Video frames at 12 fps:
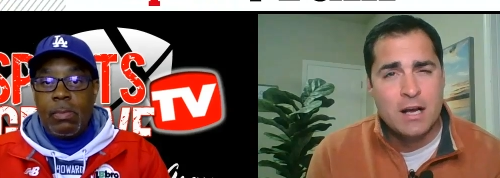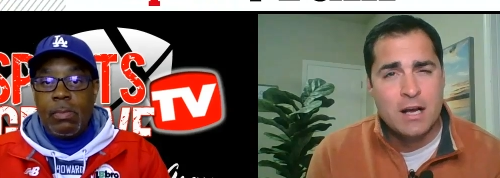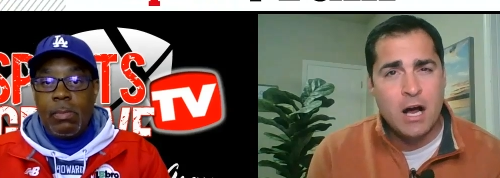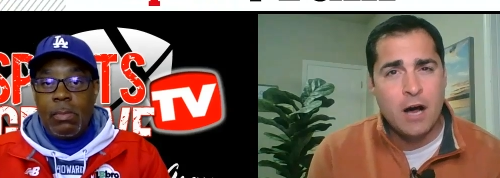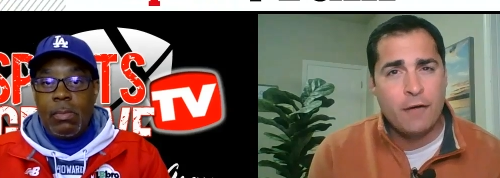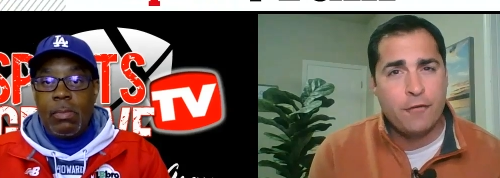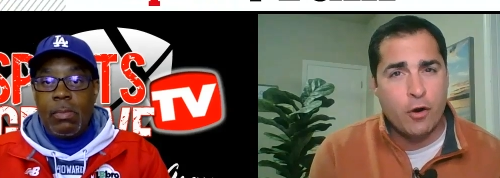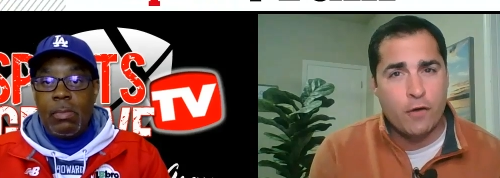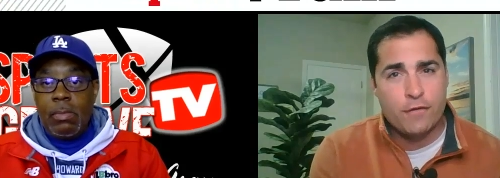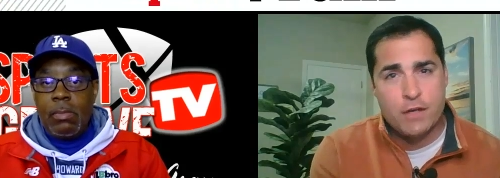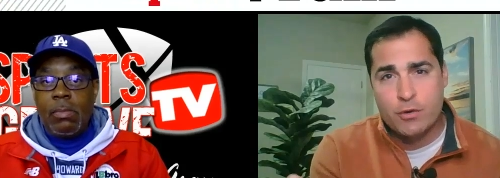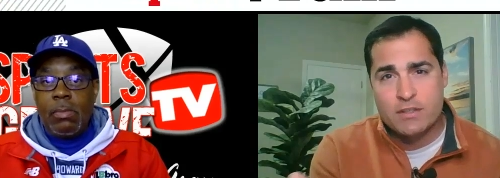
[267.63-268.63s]
Speaker 1: Uh, for our
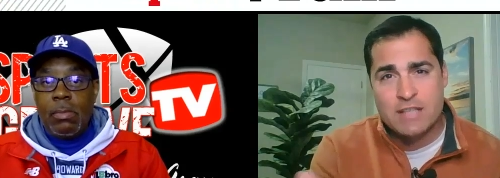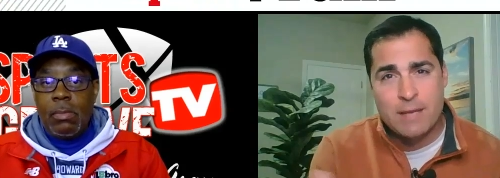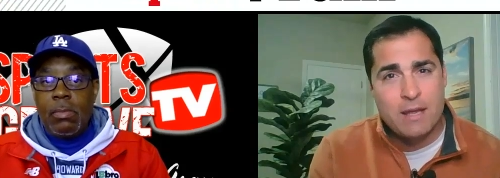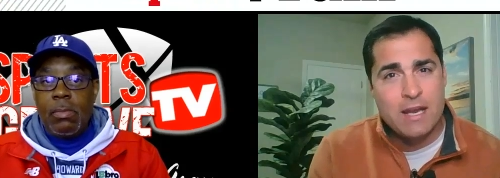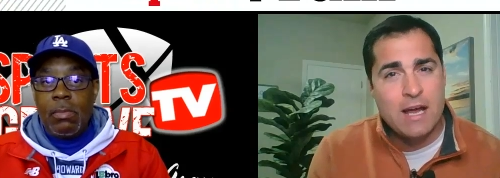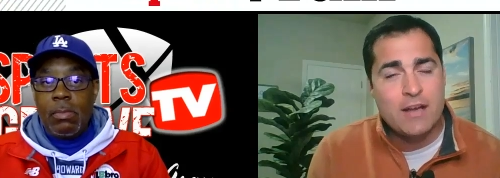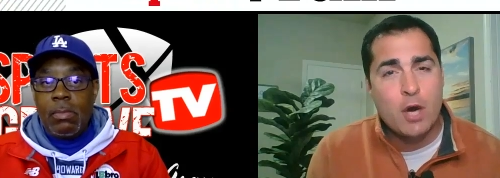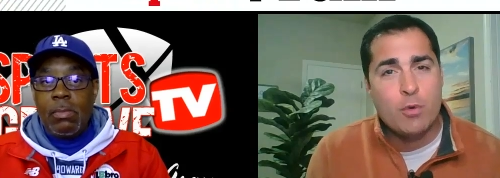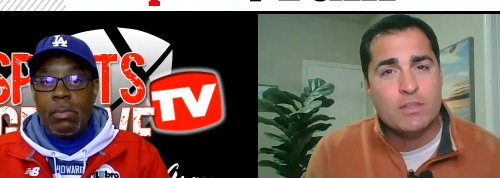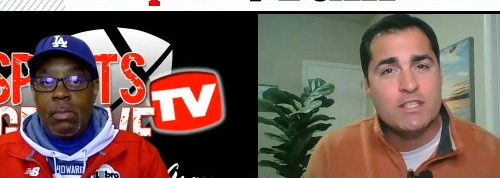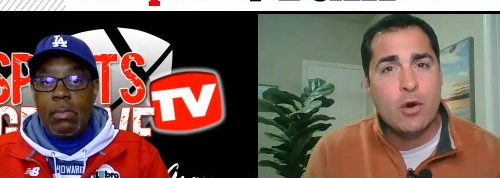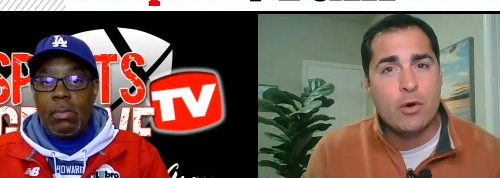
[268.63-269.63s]
viewers that may not know
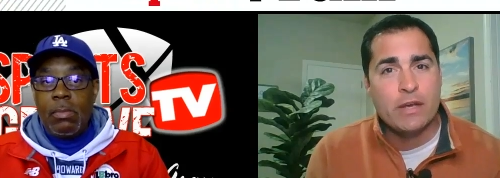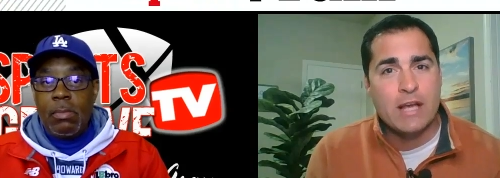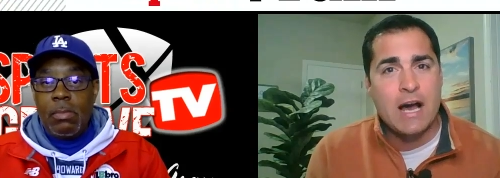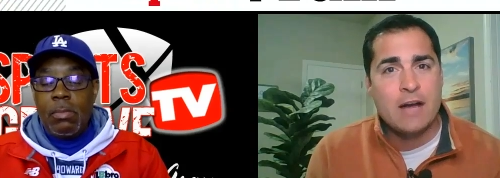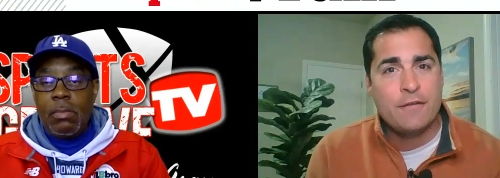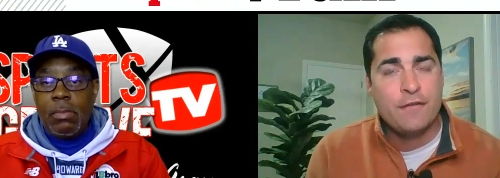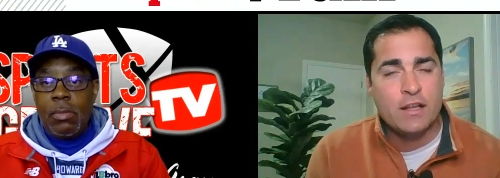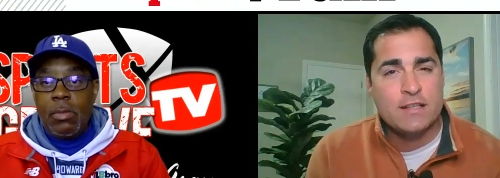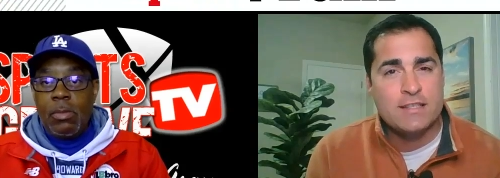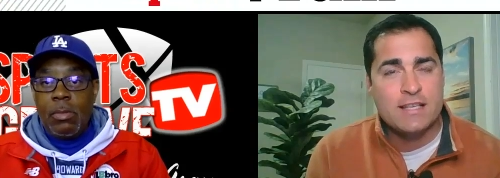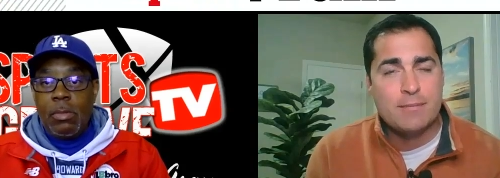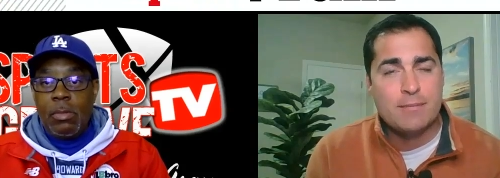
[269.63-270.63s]
what's going on, fill us in,